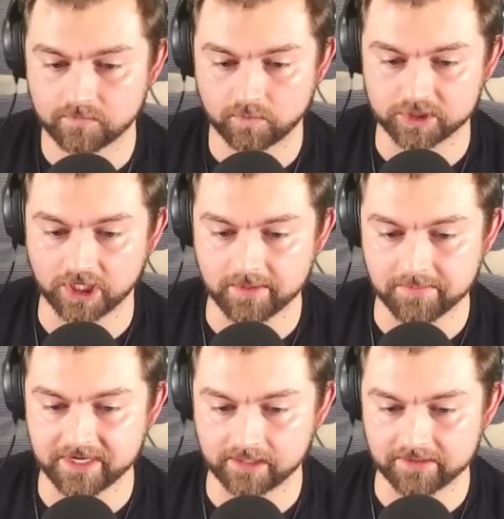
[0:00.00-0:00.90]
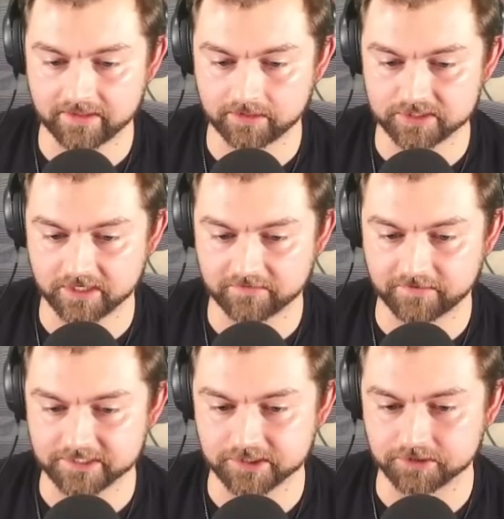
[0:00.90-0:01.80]
Which I'm immediately then losing a
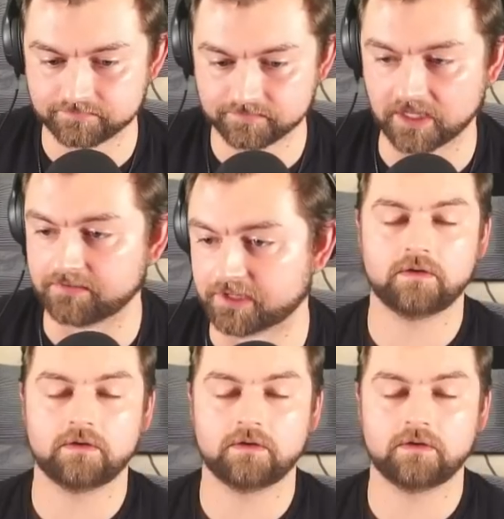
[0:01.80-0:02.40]
fight to. Lovely.